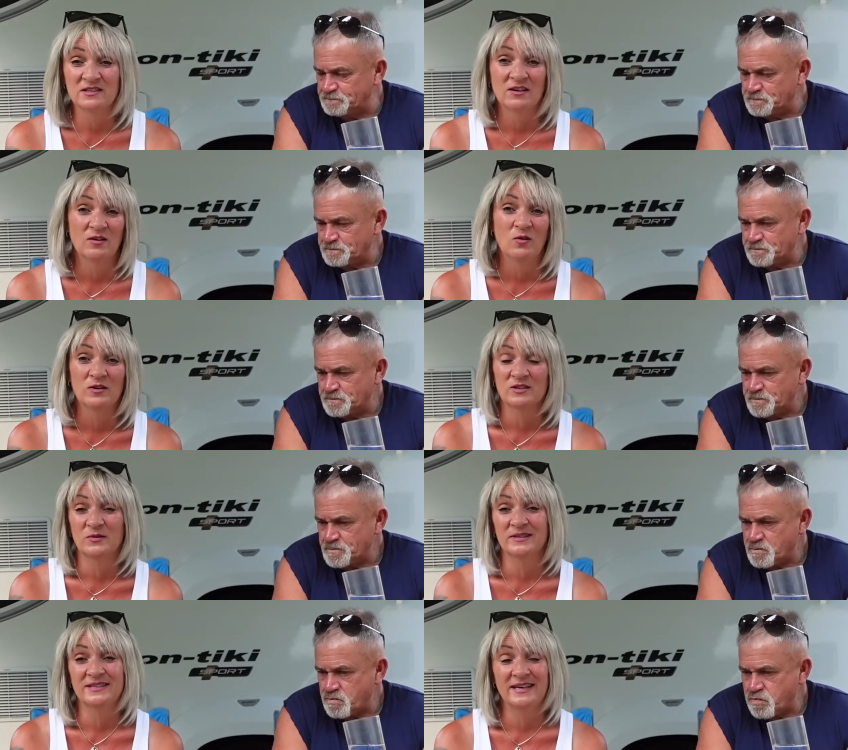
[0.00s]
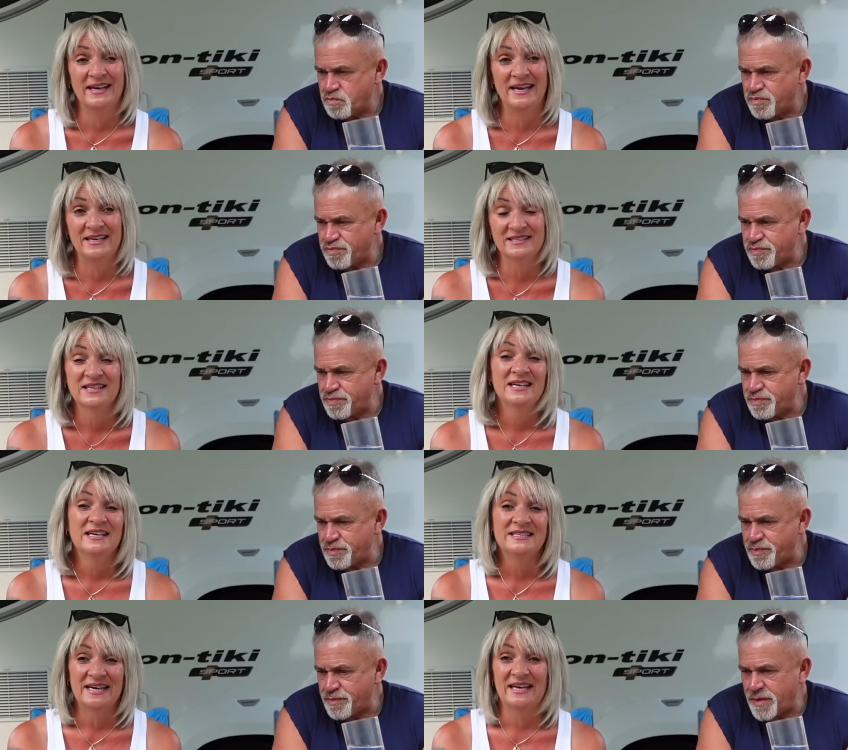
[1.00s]
Speaker 1: So all I want to say is
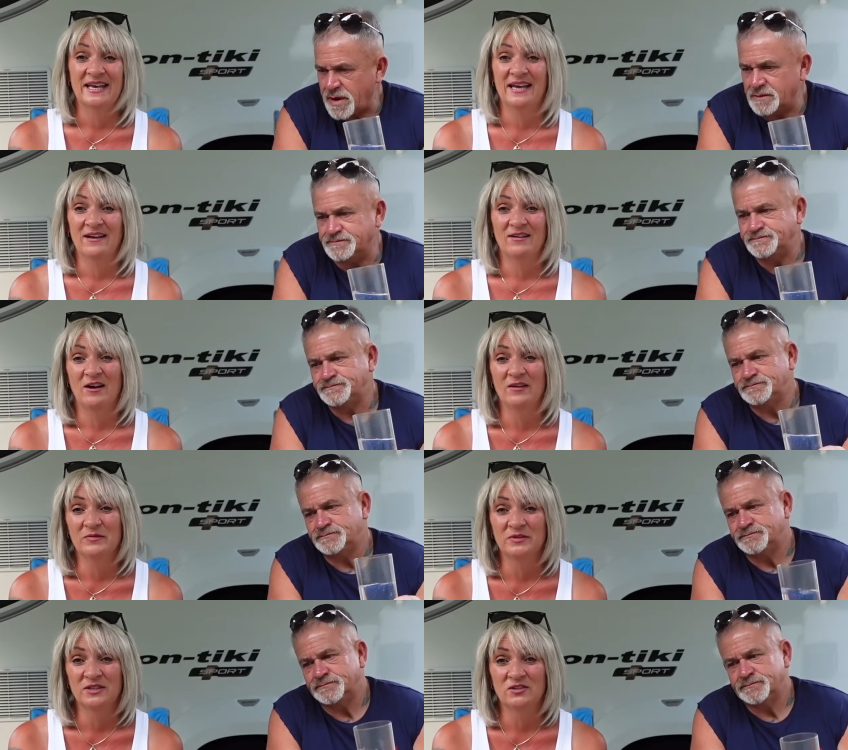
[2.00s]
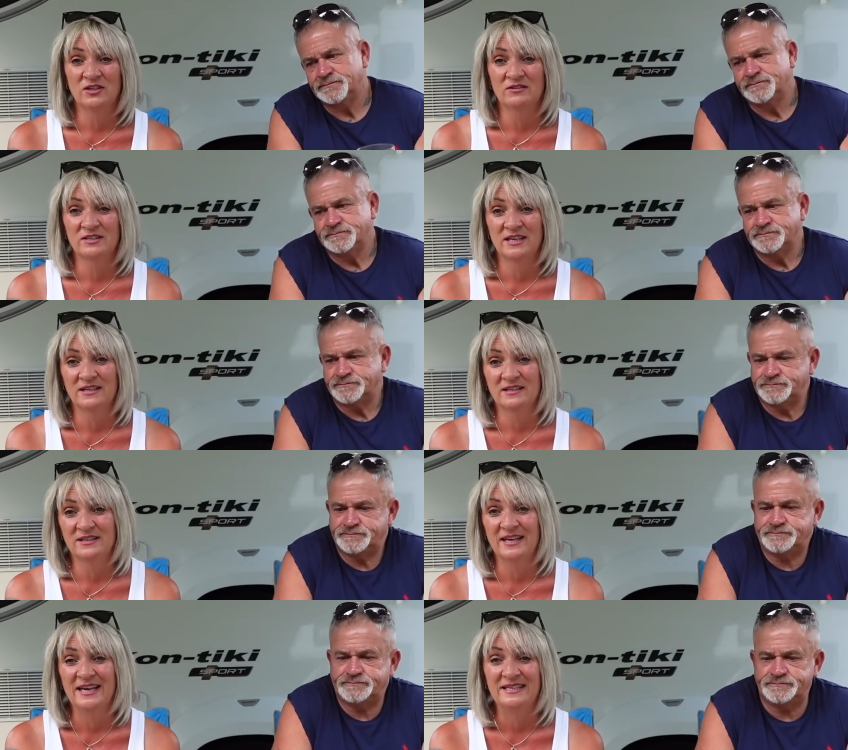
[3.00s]
Take care over Monday and Tuesday.
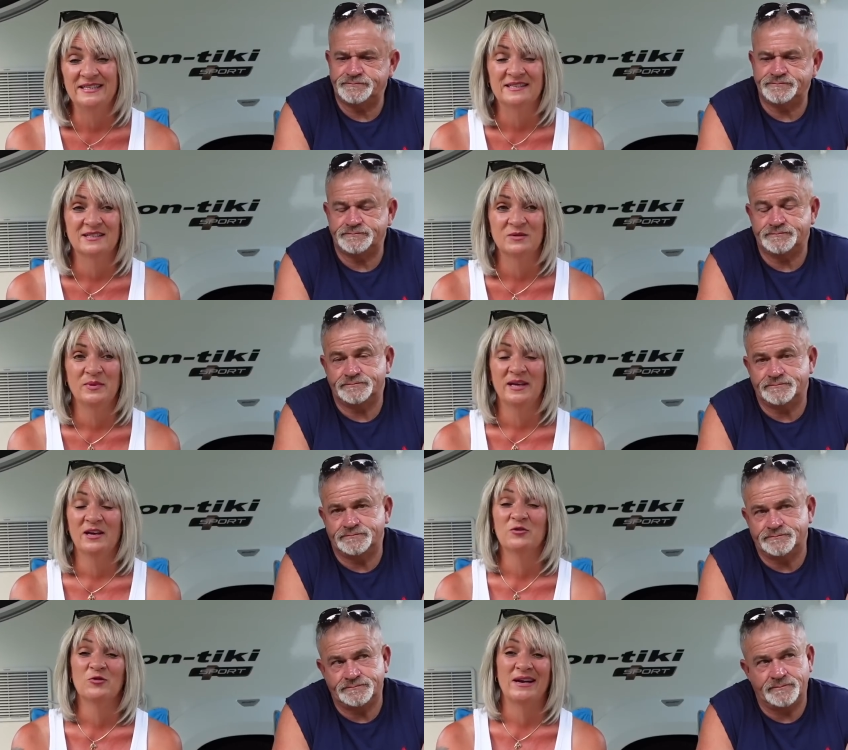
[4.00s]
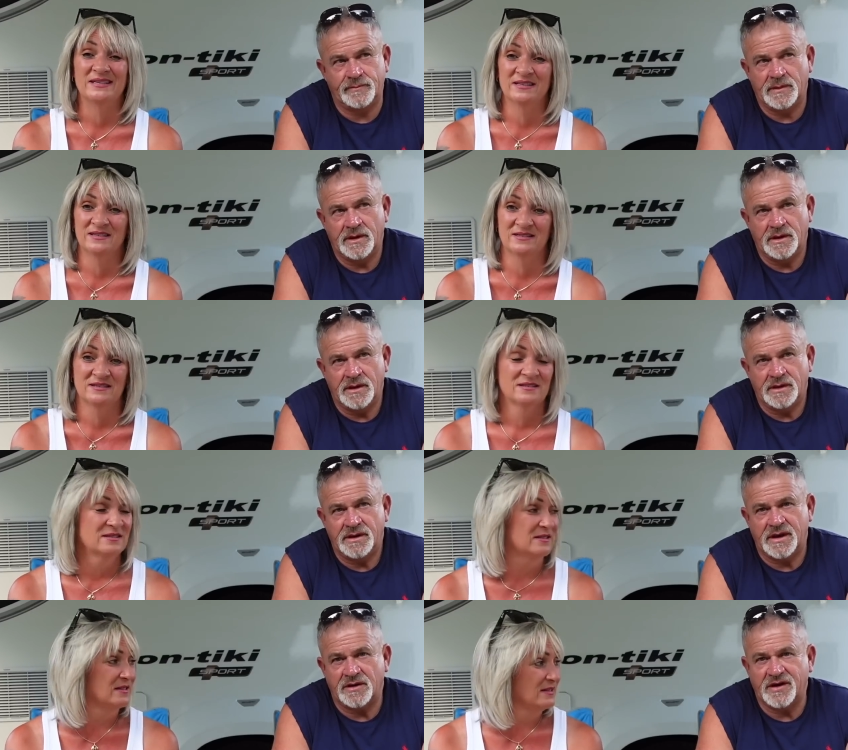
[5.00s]
The heat is going to be horrendous.
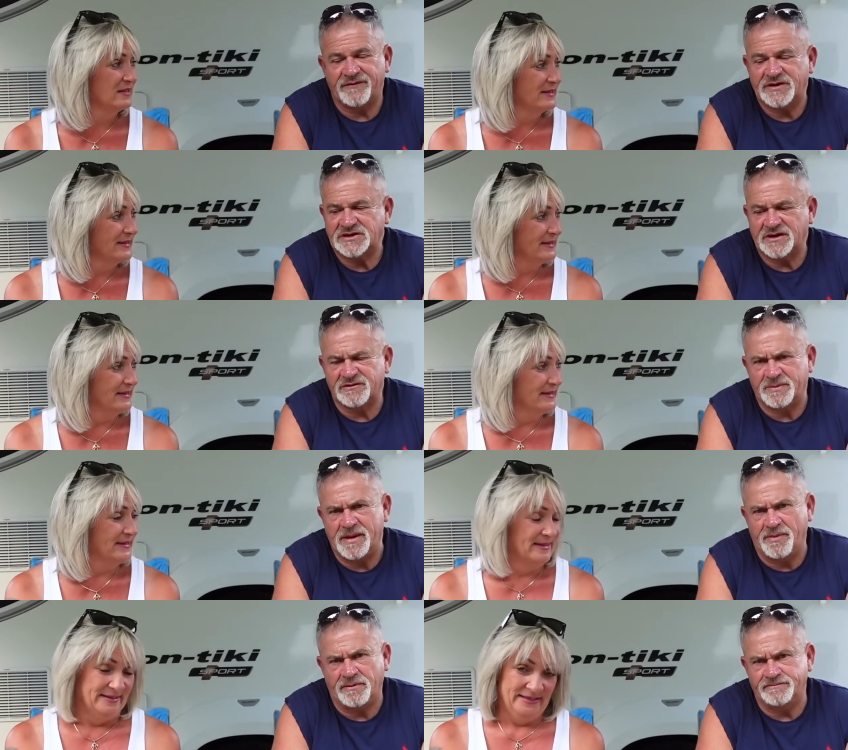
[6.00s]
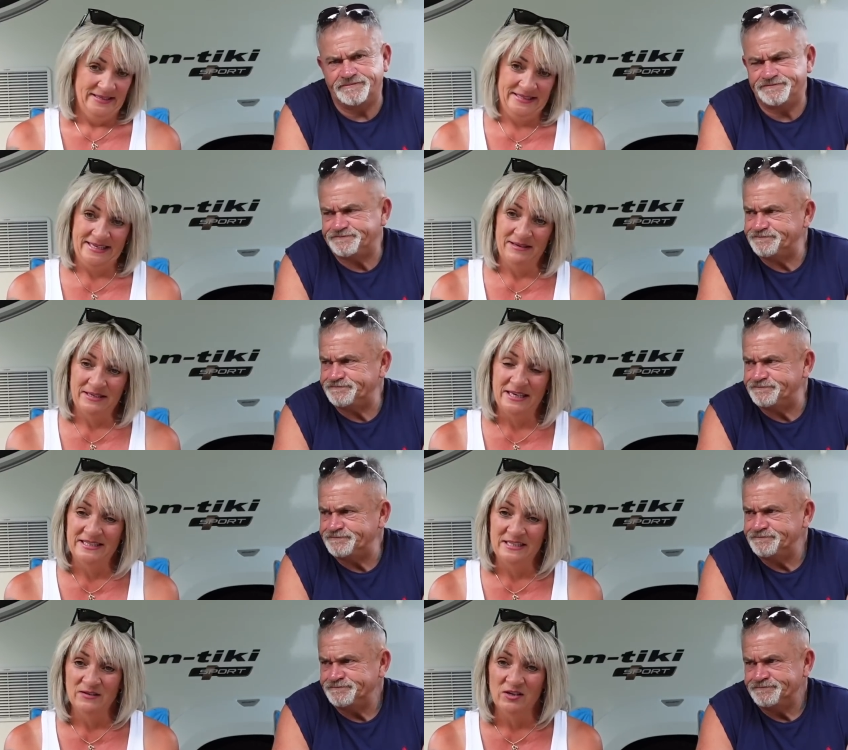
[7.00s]
Speaker 2: Yeah, look after yourselves, people. Get, keep
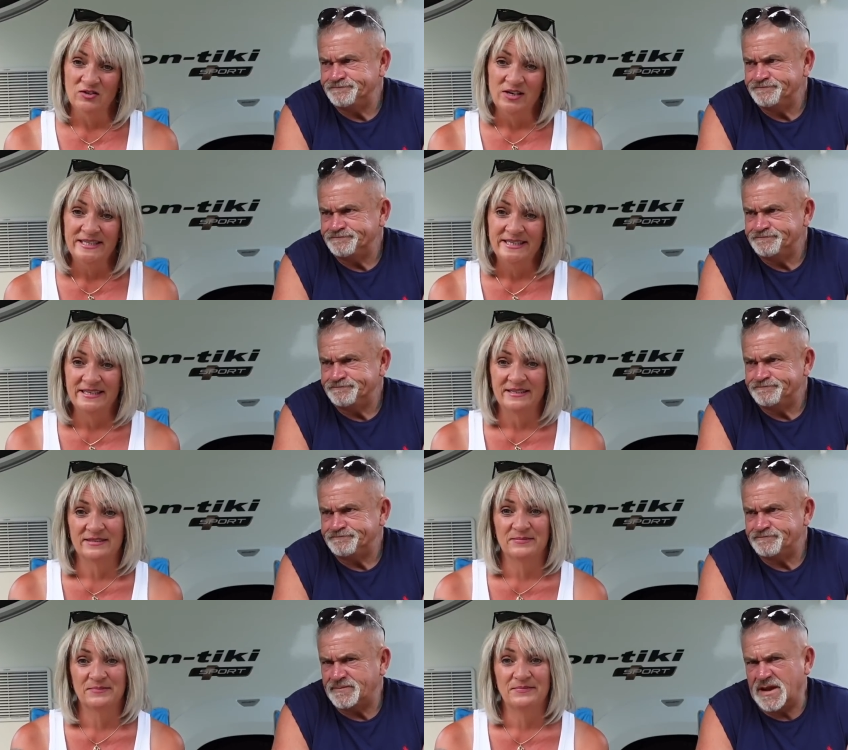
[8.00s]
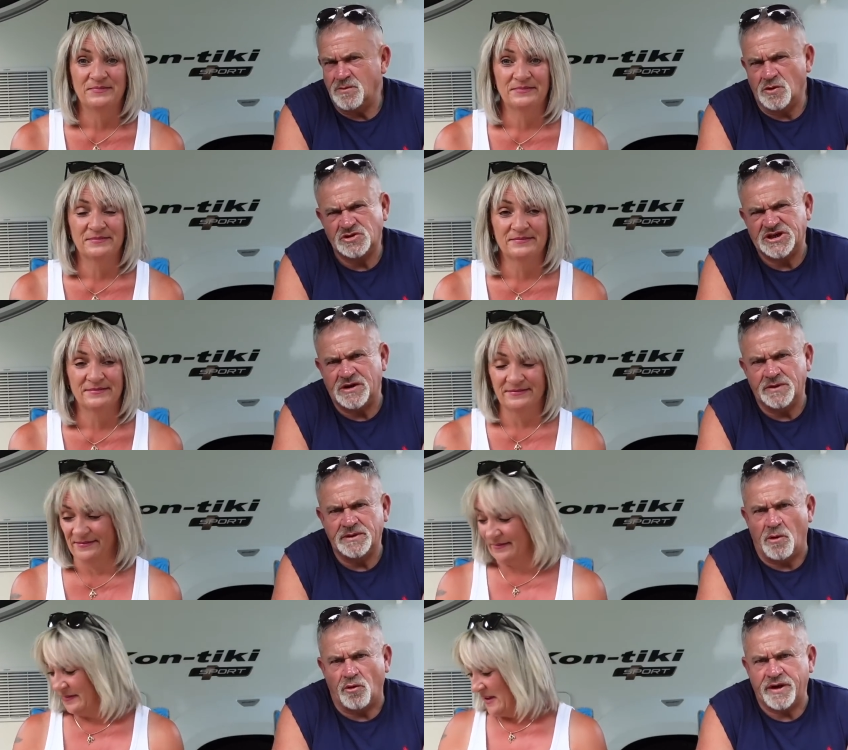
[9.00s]
Speaker 1: yourselves hydrated.
Speaker 2: And we'll see you in the
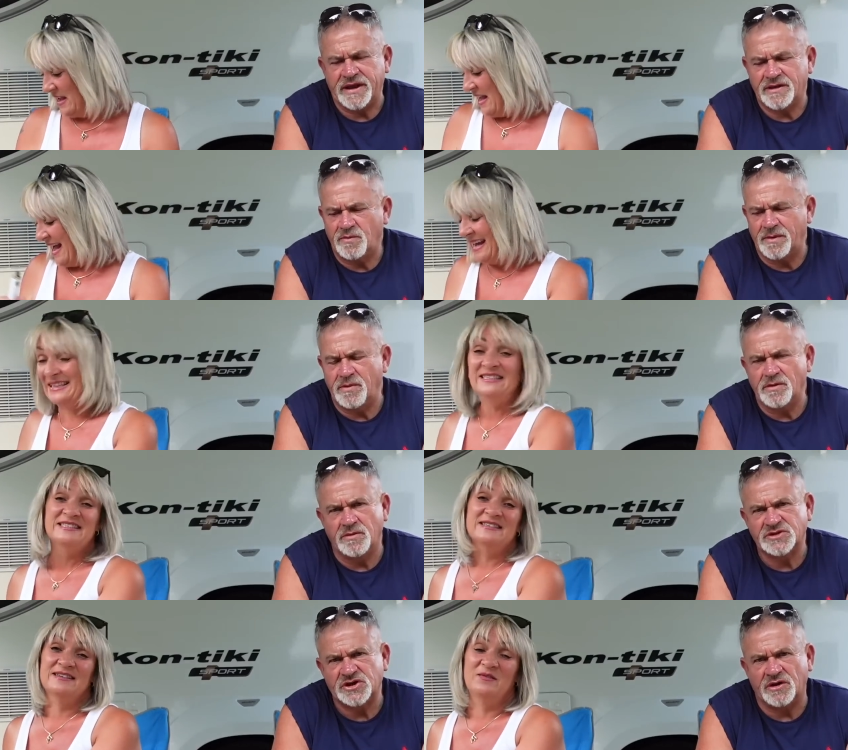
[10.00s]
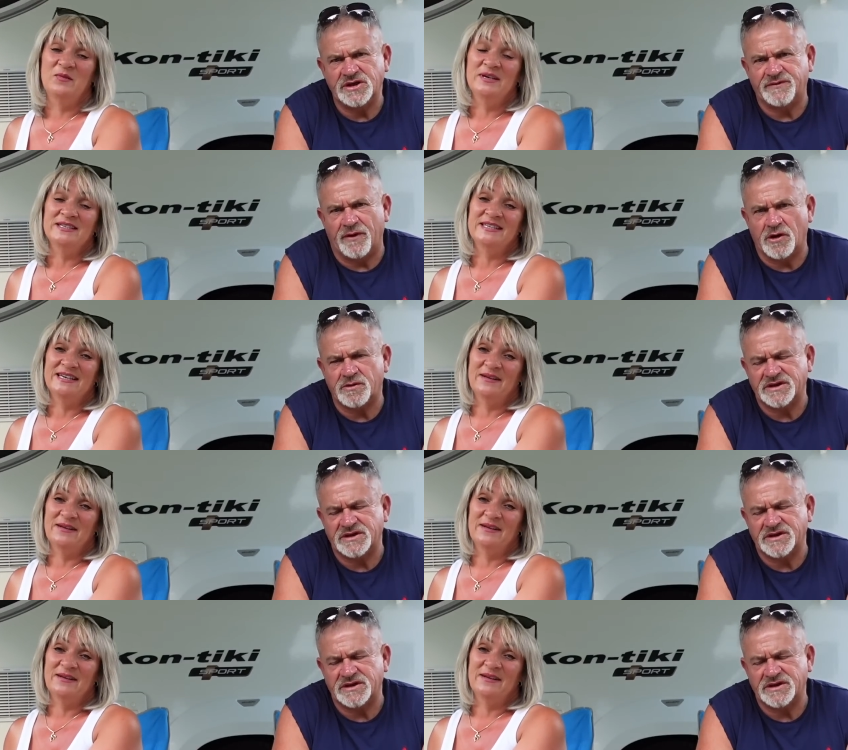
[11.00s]
morning when and we will start this vlog